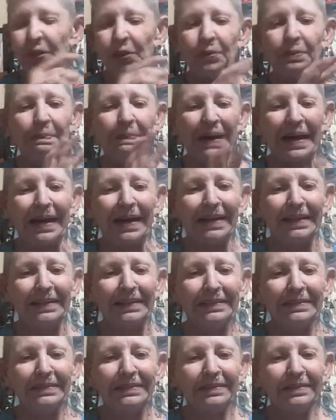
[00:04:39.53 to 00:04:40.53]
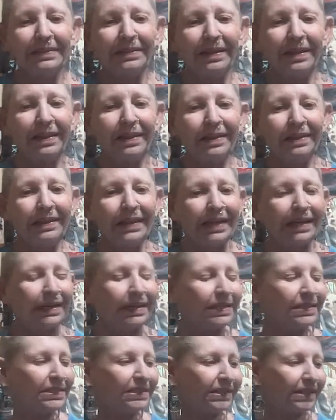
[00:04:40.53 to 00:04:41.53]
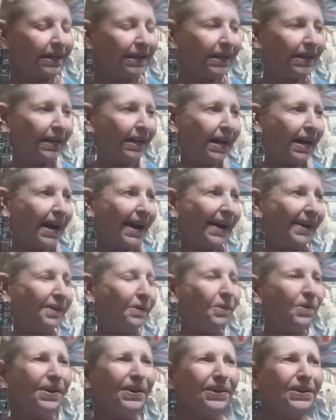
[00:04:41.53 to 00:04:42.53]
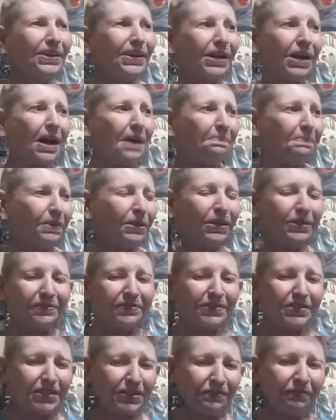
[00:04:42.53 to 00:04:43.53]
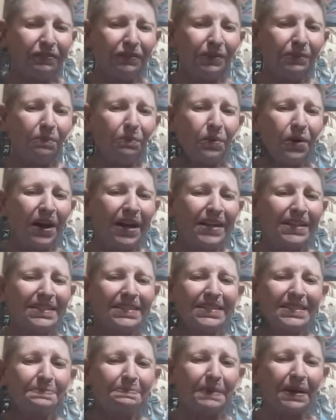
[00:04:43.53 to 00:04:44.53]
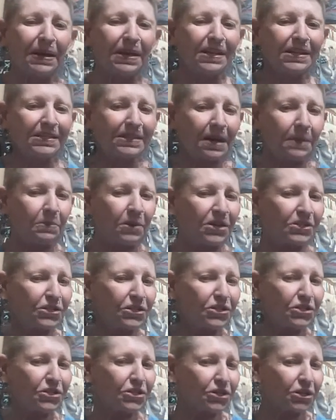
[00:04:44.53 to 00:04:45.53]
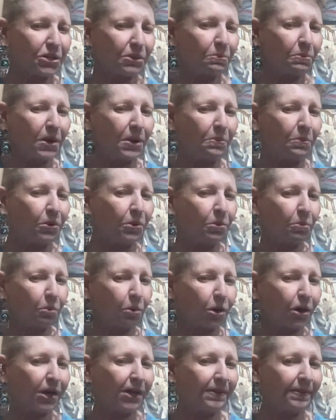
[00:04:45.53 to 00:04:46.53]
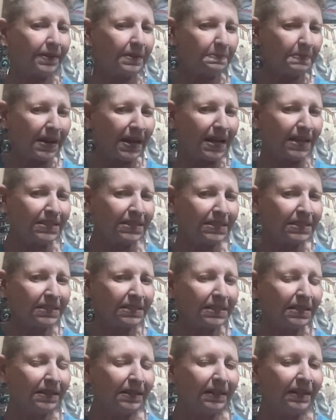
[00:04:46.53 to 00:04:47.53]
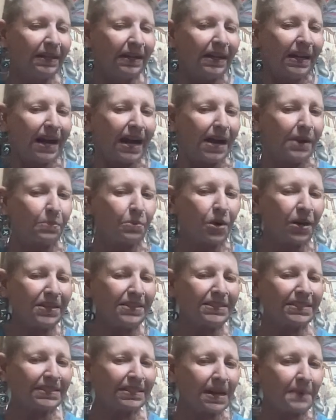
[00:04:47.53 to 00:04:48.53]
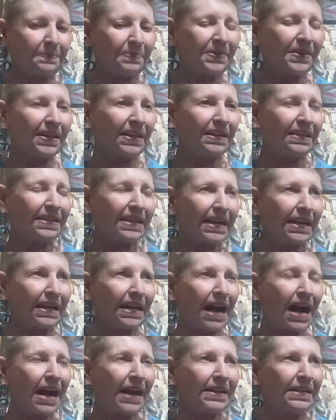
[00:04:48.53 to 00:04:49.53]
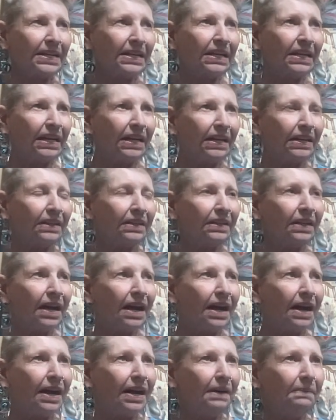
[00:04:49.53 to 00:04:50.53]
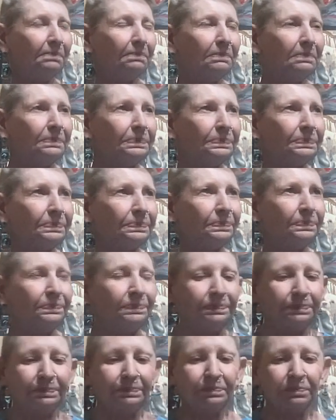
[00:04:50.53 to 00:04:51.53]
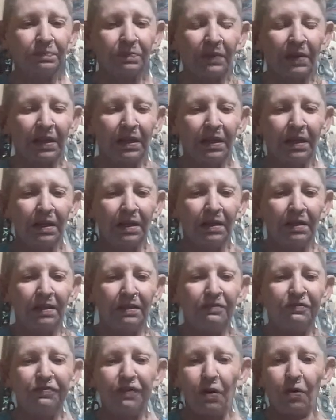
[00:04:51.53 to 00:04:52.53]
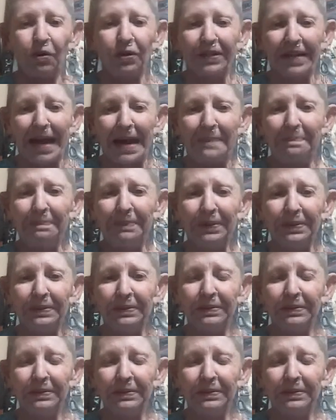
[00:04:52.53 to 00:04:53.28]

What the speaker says: bed things. I ordered a couple of different ones because I wasn't sure what would work the best. I want something that I can fold up,